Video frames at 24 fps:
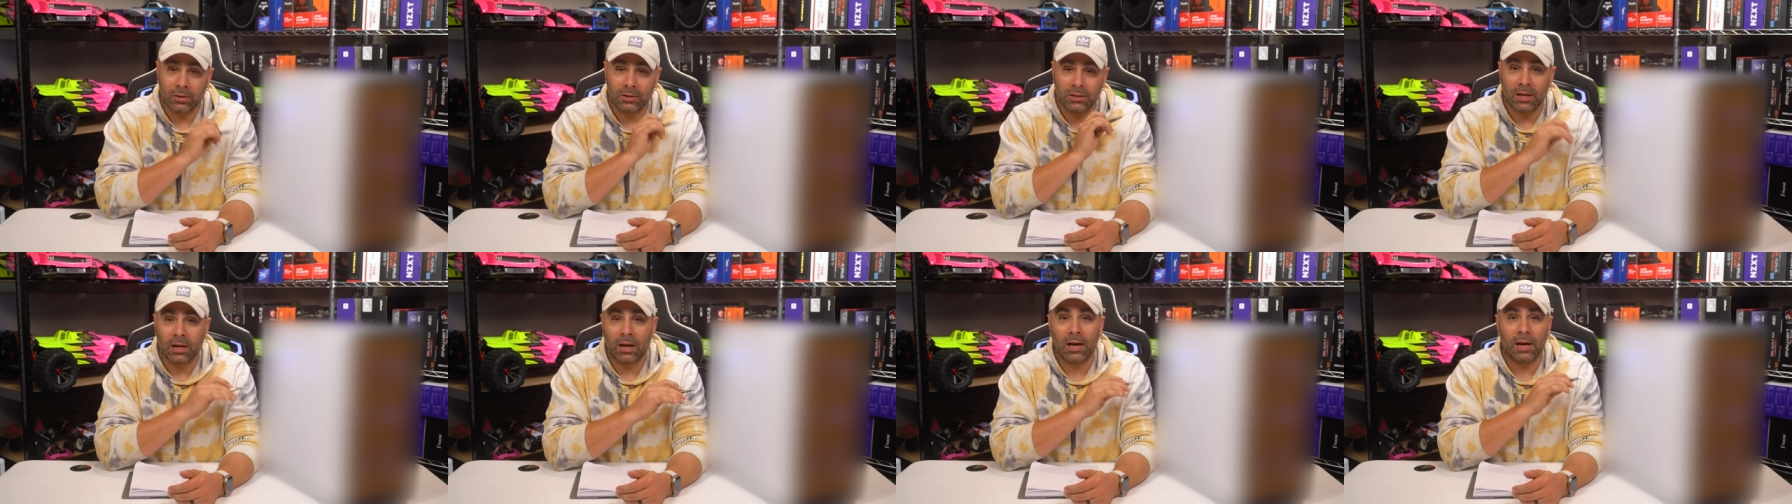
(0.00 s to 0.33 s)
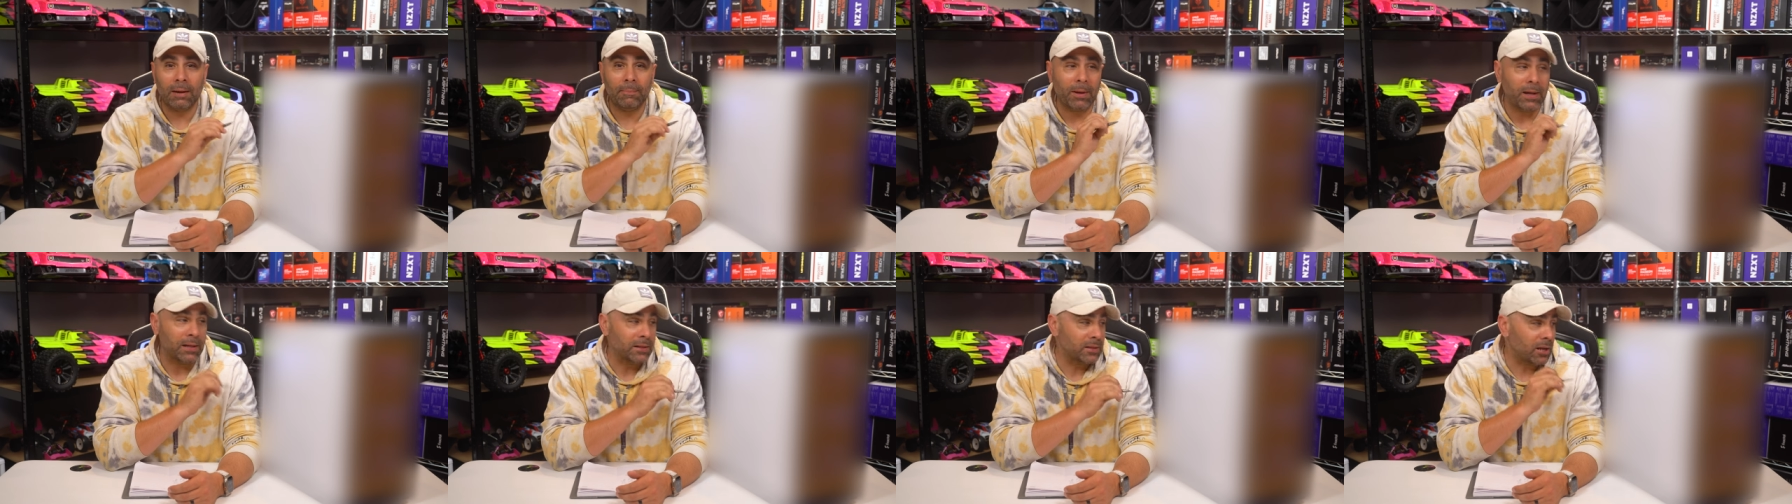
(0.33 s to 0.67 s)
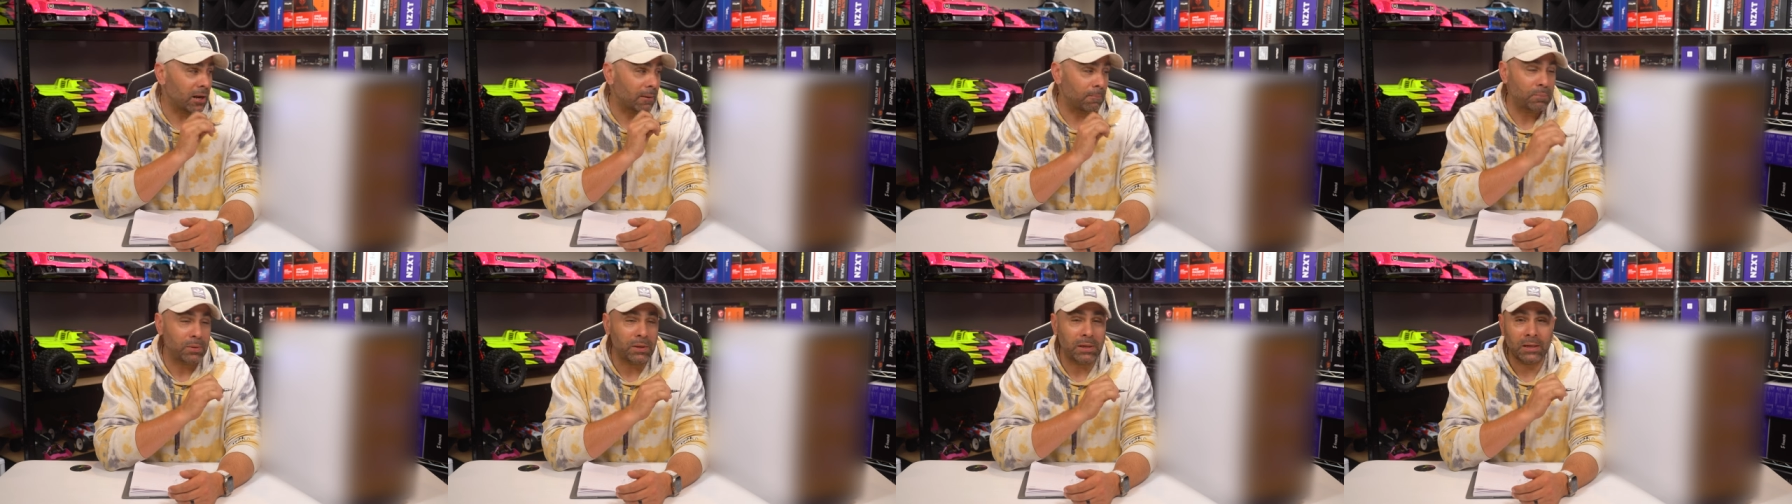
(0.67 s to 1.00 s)
time, ended
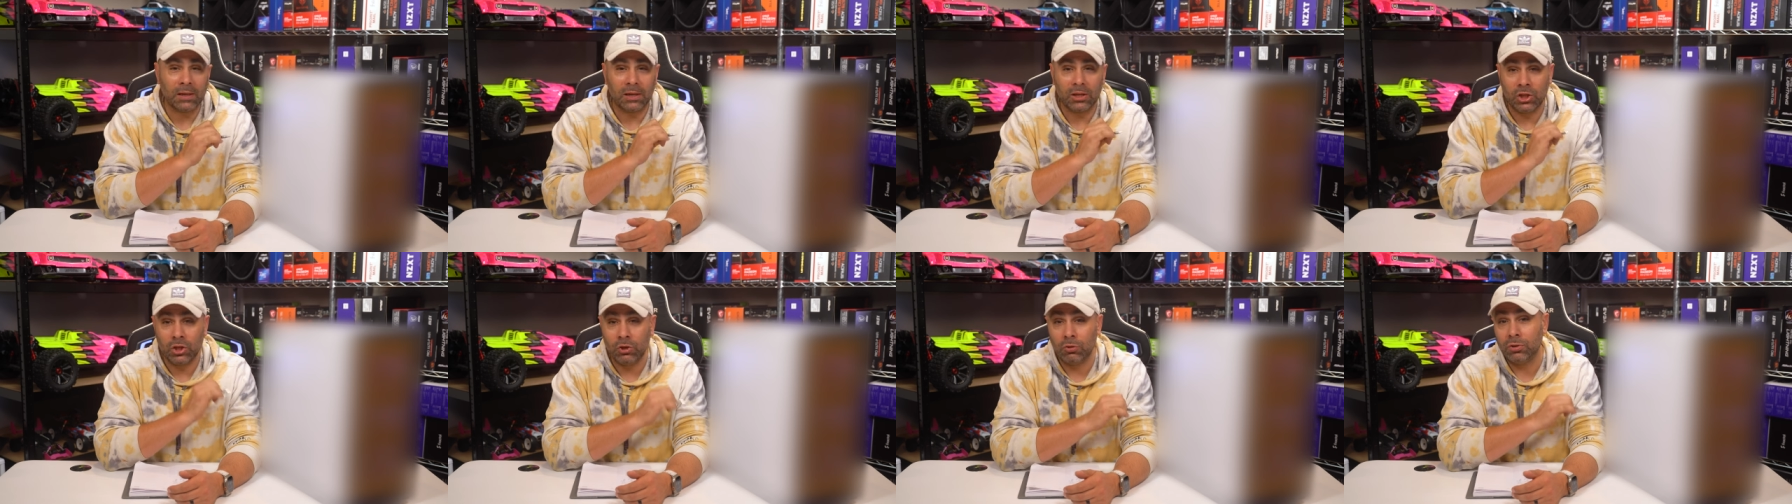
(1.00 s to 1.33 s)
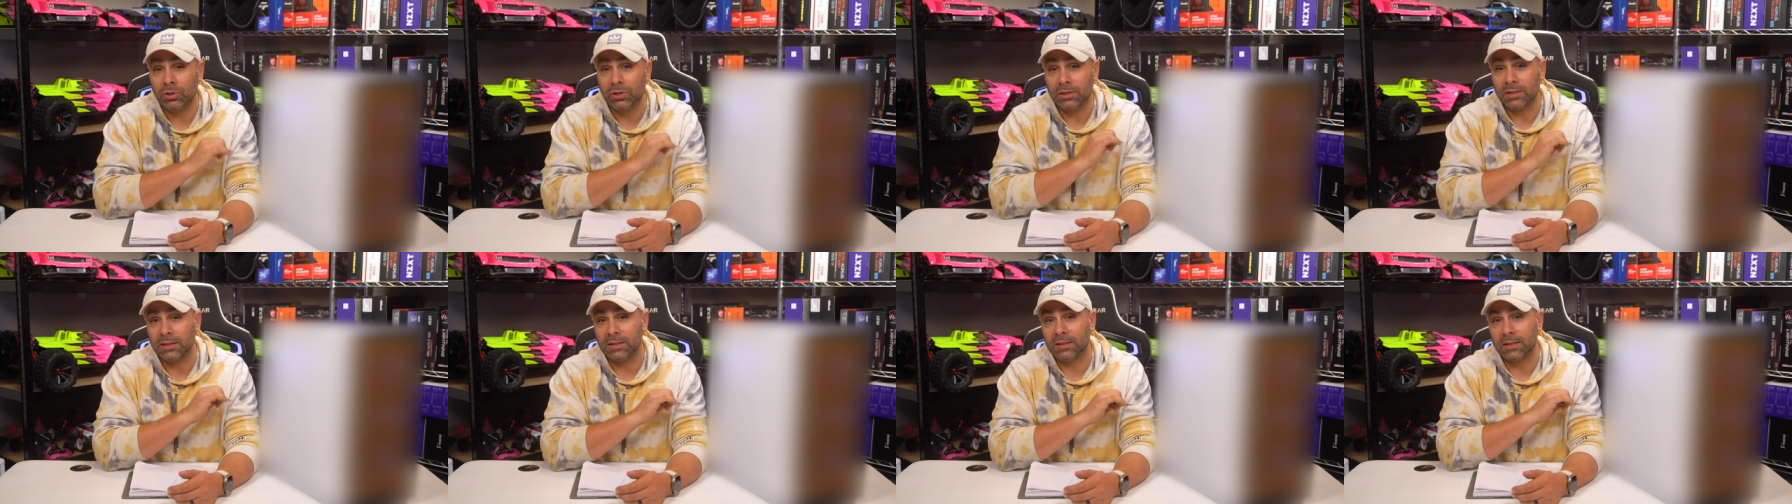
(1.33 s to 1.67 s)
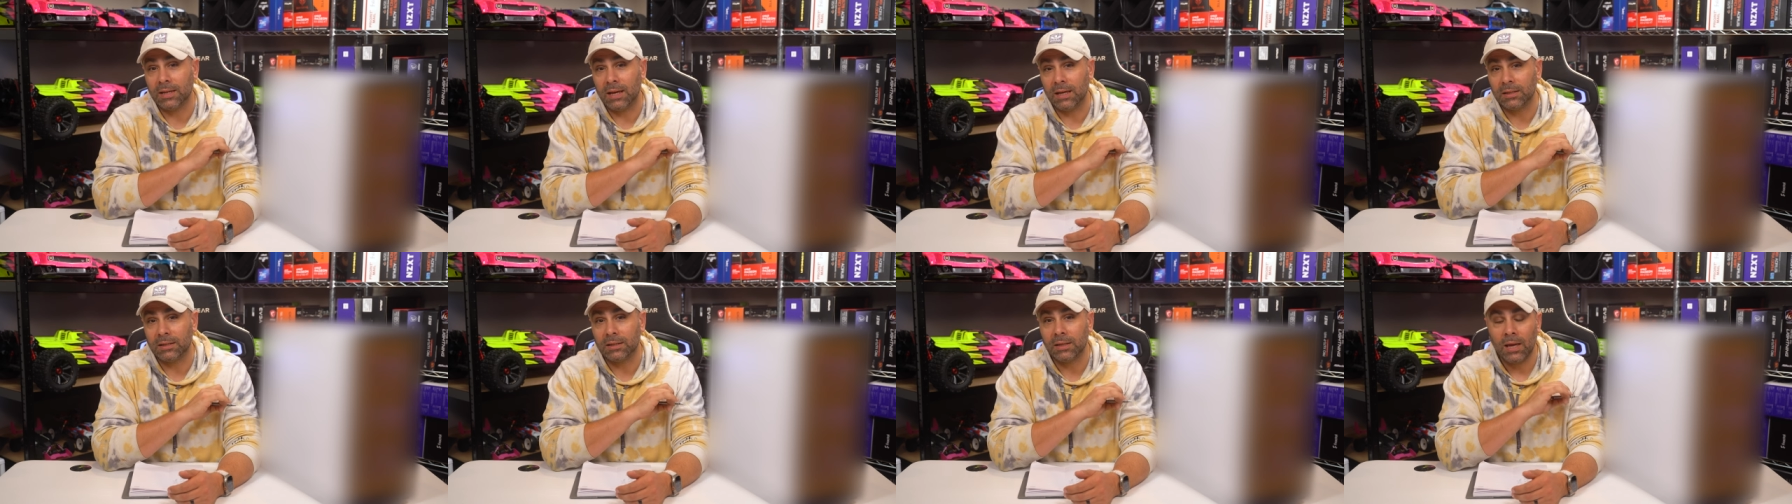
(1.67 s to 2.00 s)
up being a huge
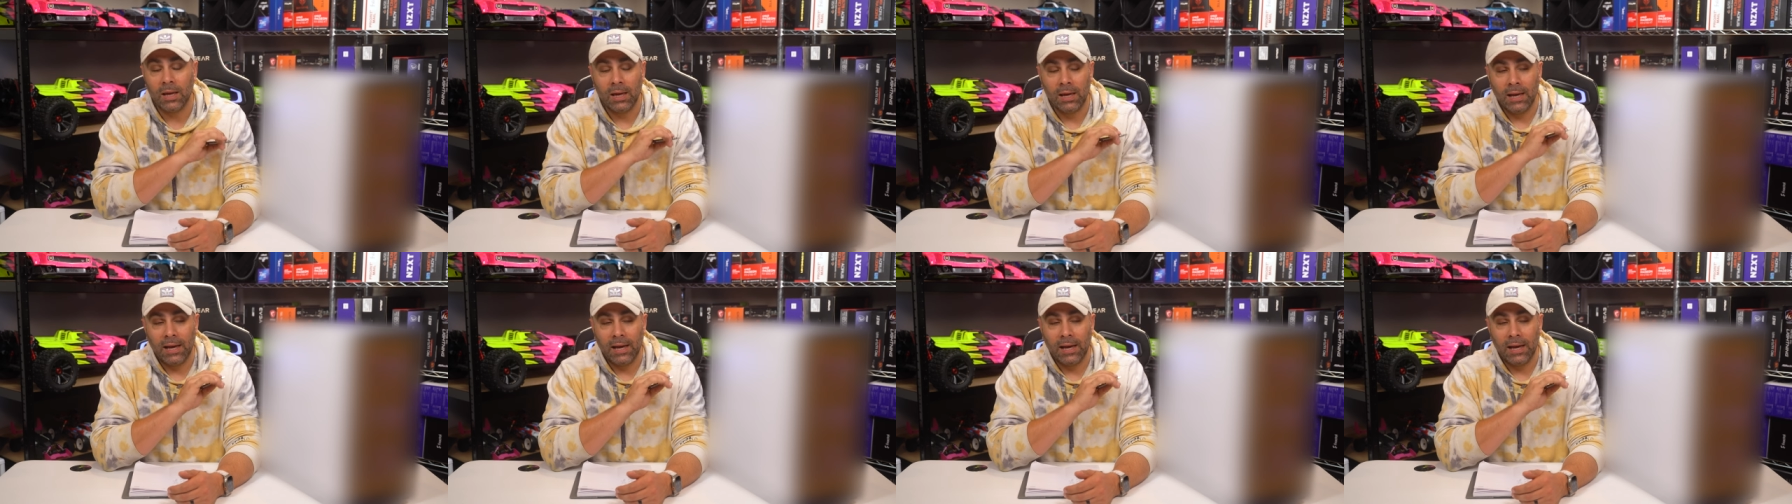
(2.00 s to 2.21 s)
success.